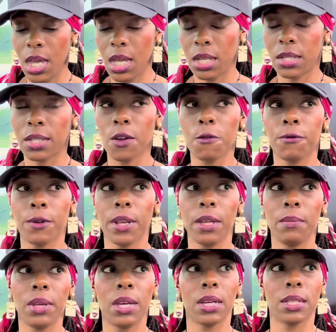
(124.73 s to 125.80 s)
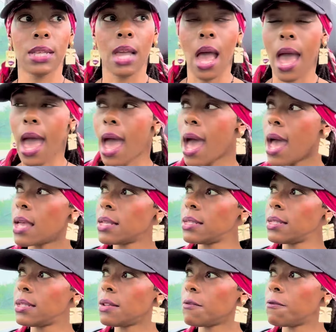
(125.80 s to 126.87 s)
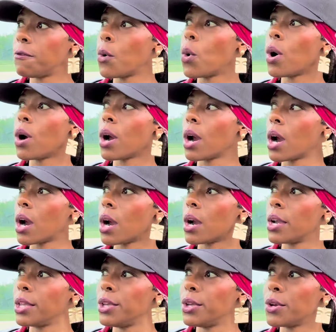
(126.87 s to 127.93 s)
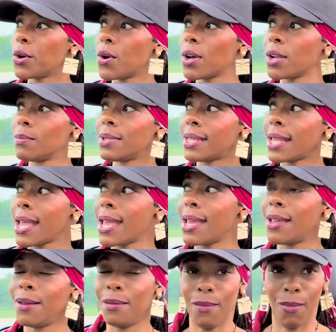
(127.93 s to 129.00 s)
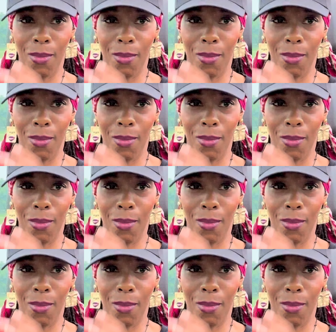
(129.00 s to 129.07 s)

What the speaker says: It's so funny because I asked for, you know what I'm saying,